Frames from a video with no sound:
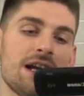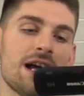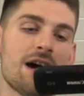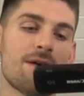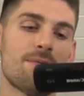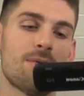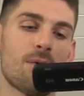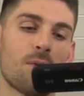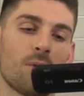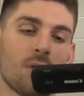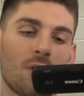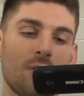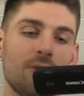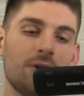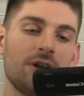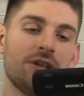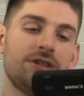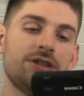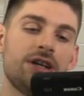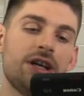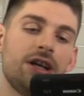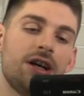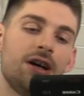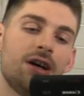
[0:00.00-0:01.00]
now, but we're going
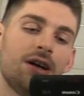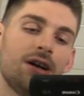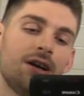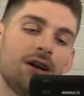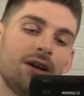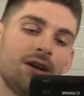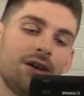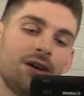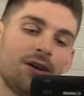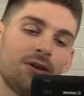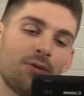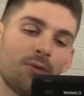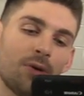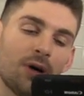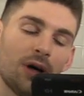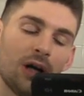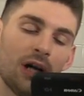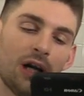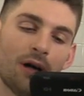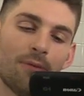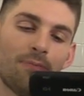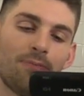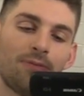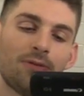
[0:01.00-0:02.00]
to dinner. We're
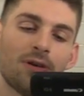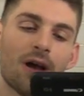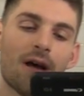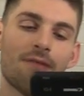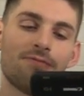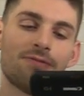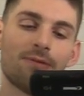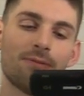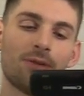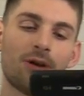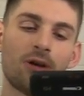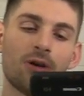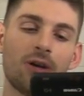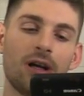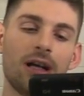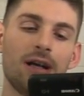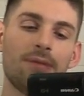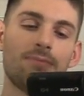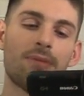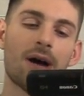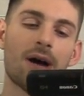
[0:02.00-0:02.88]
gonna have some Korean